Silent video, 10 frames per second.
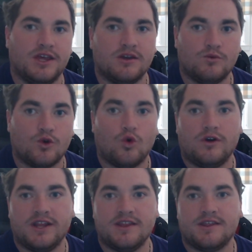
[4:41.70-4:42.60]

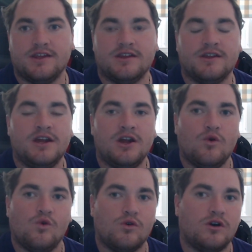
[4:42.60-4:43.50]
record anything,
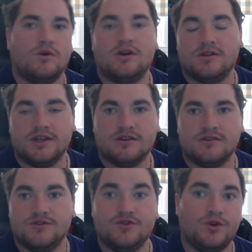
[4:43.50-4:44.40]
or I want to
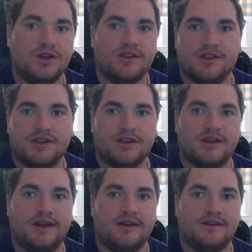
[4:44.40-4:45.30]
like do anything,
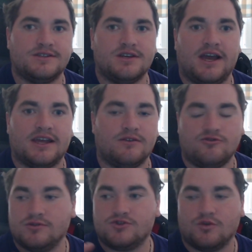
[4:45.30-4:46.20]
and I
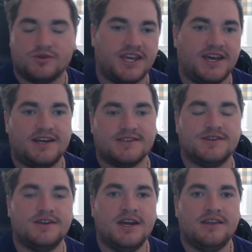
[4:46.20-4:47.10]
can triple task.
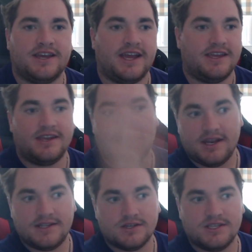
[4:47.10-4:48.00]
Like I can
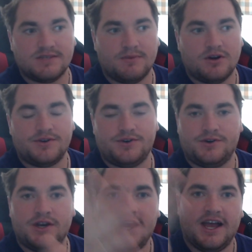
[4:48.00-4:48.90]
edit on this
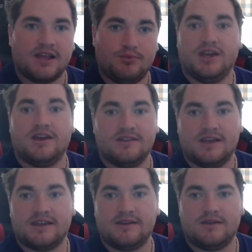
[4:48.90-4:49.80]
monitor, I can play,
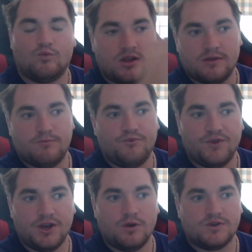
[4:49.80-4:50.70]
and while the
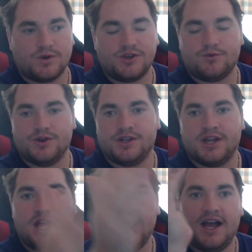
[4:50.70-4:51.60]
video is rendering,
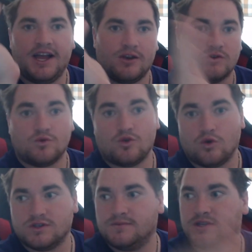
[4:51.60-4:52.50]
I can also
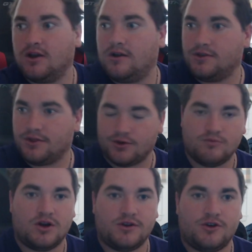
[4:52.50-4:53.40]
record something on the third
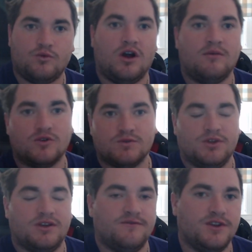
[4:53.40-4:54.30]
monitor while I'm also
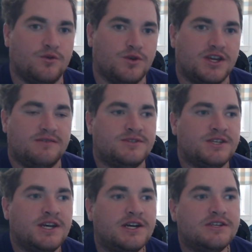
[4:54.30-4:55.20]
playing video games.
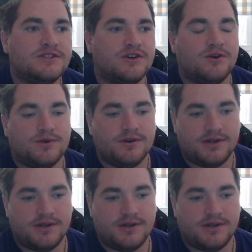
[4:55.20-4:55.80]
So